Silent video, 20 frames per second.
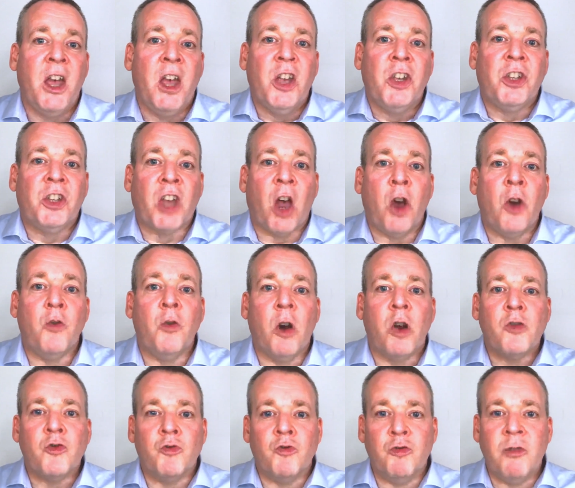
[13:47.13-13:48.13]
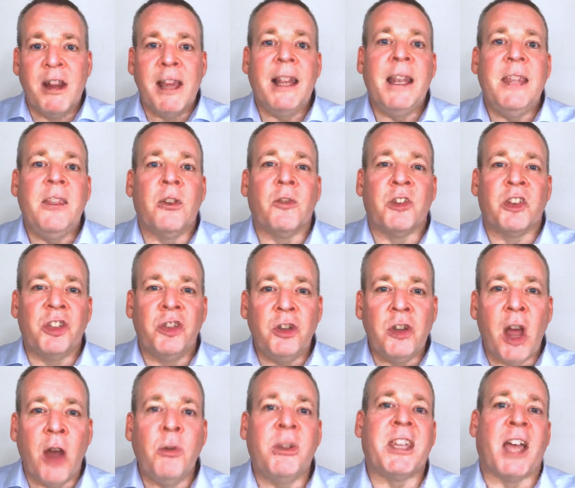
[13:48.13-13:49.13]
So really, there is
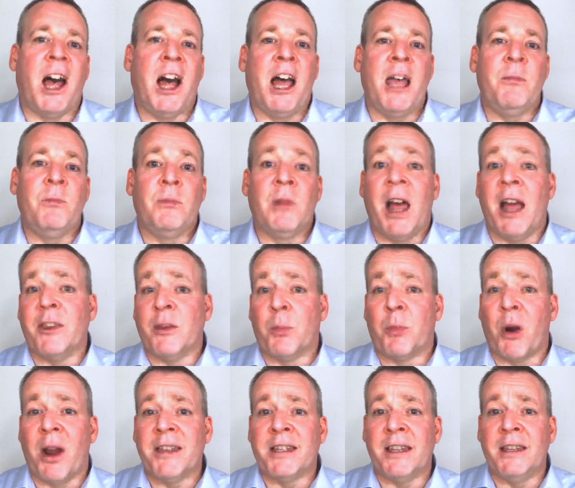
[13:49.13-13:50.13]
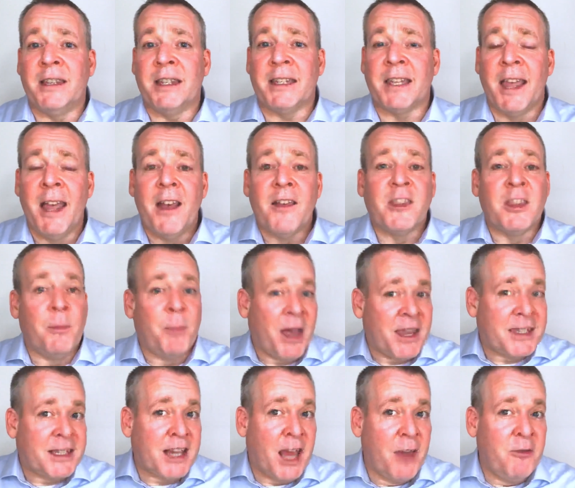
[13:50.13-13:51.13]
no time like the present. The
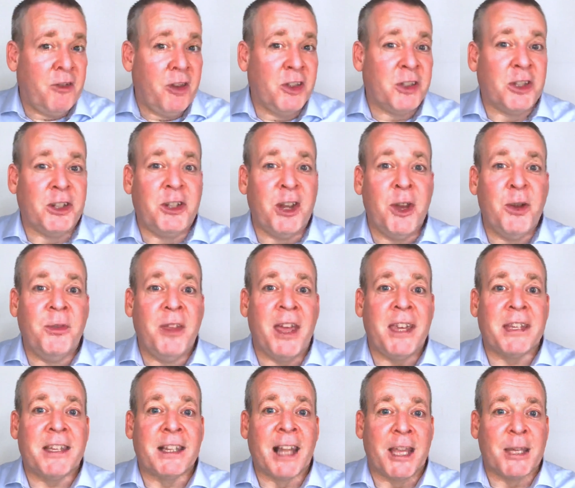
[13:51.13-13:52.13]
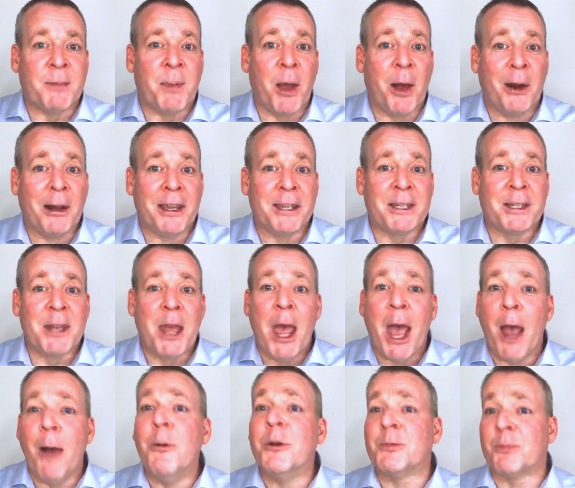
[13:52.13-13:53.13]
best time for you to do this, let's be honest,
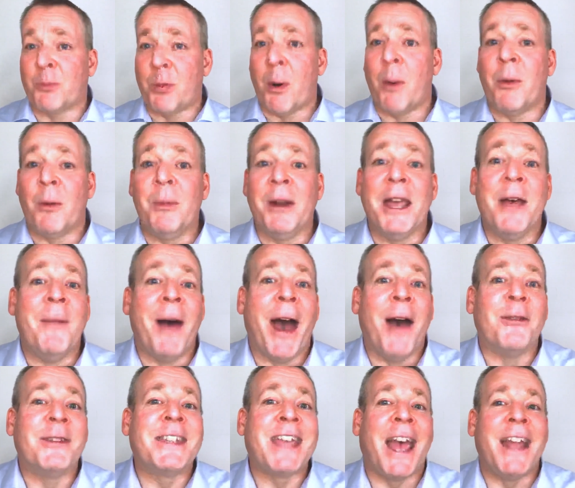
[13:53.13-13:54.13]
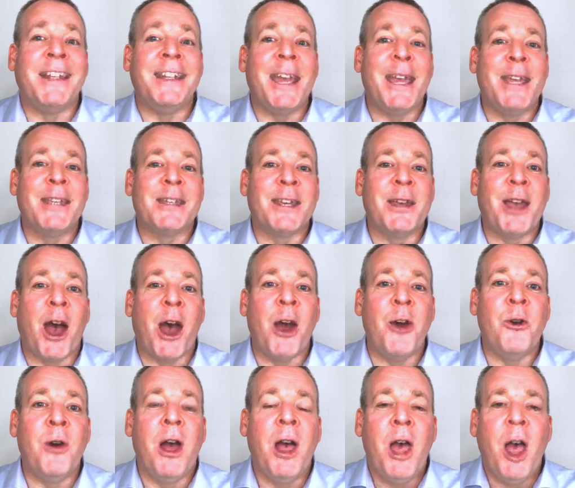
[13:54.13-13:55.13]
it was probably about 10 years
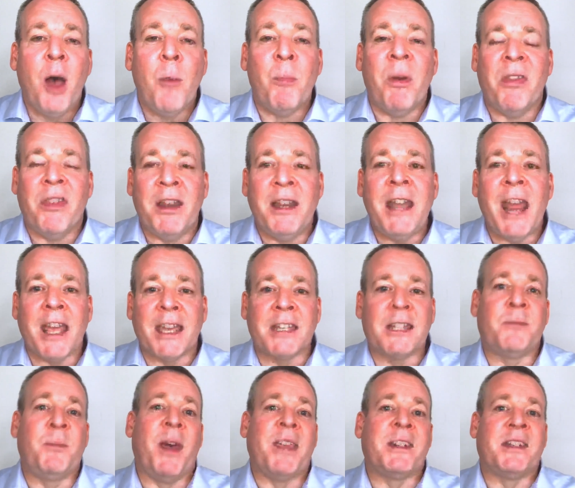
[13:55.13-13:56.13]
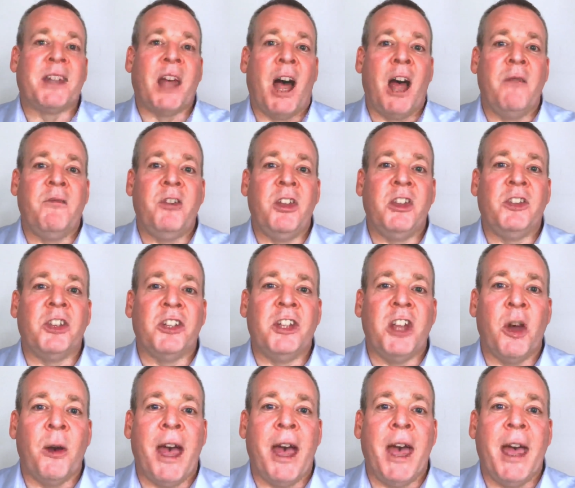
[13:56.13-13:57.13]
ago, but the next best time for you to
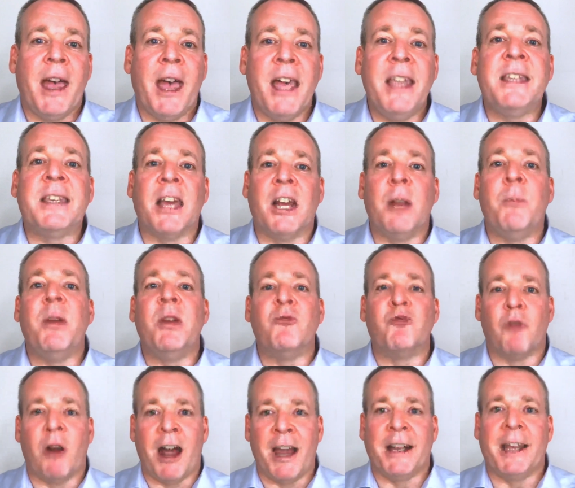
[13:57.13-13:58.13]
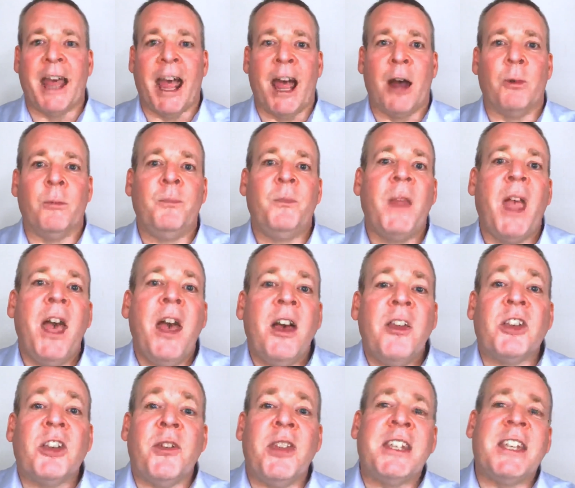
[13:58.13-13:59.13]
do it is going to be right now.
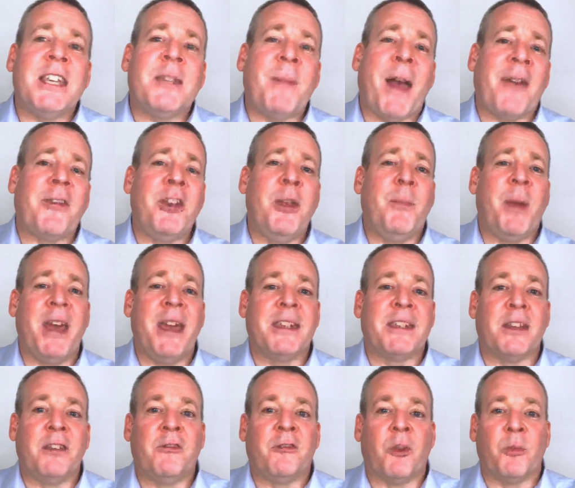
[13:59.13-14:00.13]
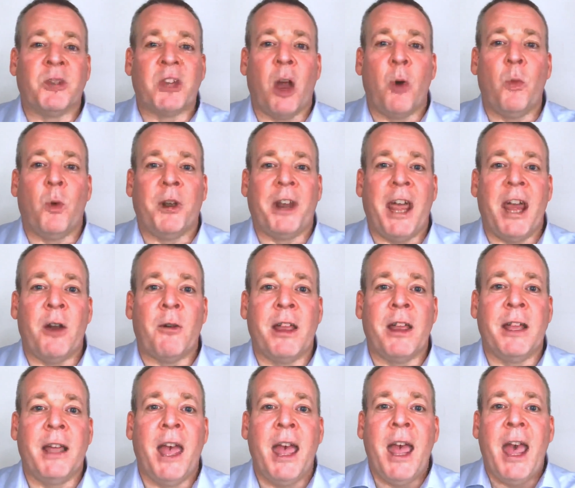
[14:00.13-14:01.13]
So this is Matthew Pearson from Zone 1
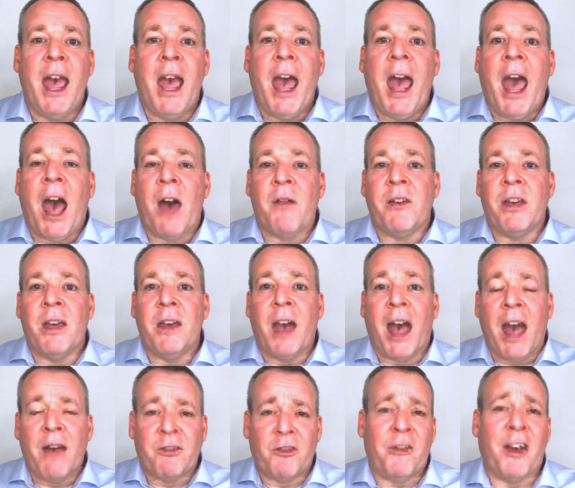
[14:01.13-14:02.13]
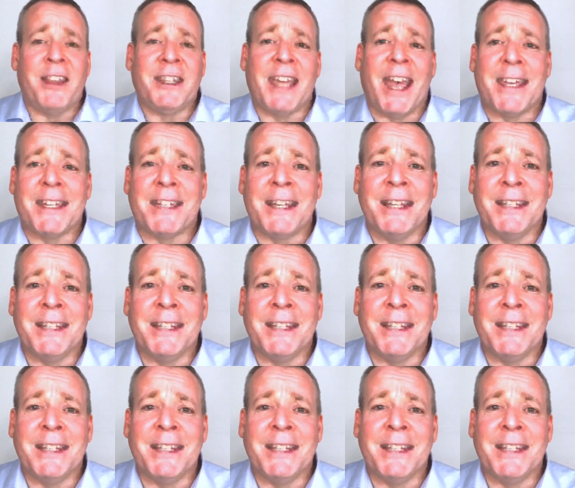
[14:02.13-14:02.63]
Hearing. Have a fantastic